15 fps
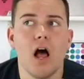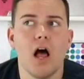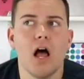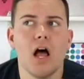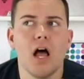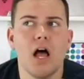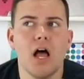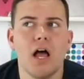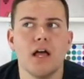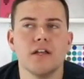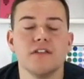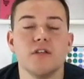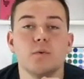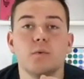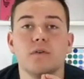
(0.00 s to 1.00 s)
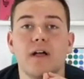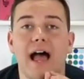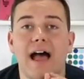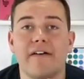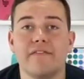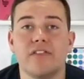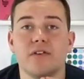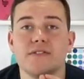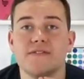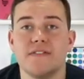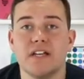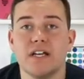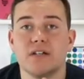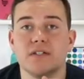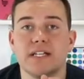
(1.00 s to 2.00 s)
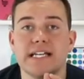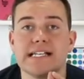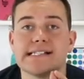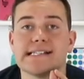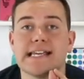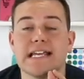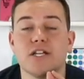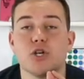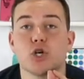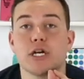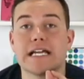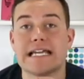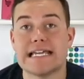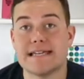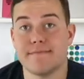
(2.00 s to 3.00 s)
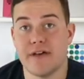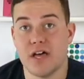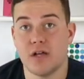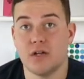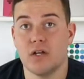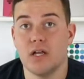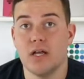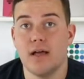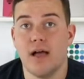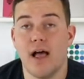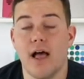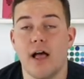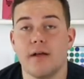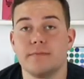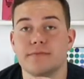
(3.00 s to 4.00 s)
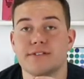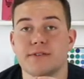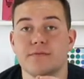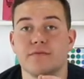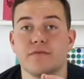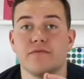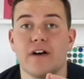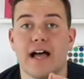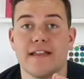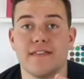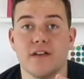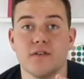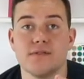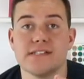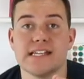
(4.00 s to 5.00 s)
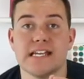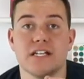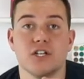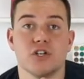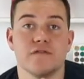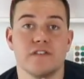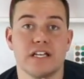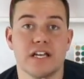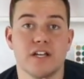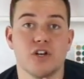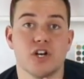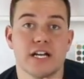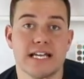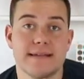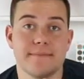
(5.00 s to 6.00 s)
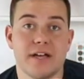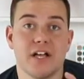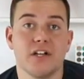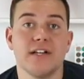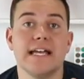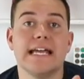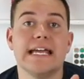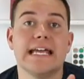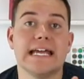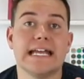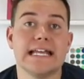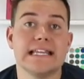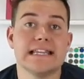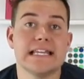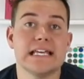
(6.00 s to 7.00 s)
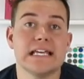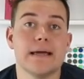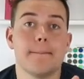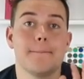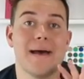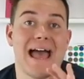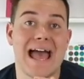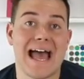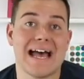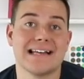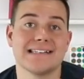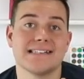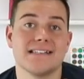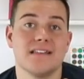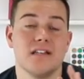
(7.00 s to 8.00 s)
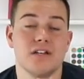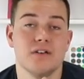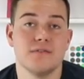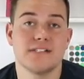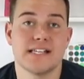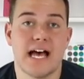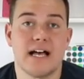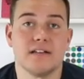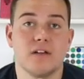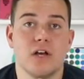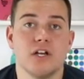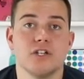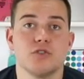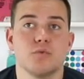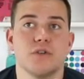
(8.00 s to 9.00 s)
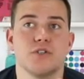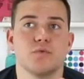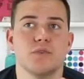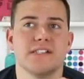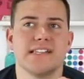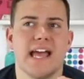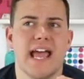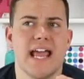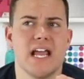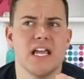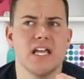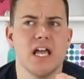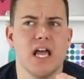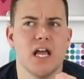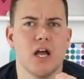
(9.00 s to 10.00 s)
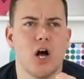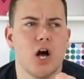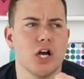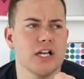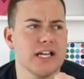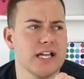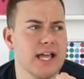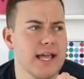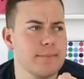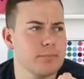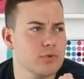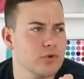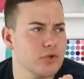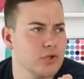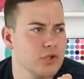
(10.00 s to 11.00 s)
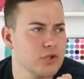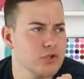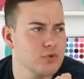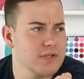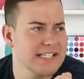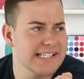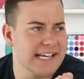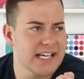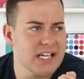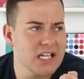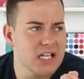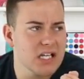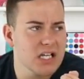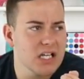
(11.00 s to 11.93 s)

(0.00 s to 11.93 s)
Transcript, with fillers: Uh, you will have those video links in your email. Um, so find those in your via your email. Anything past the new site launch, which was eight August, April twenty second,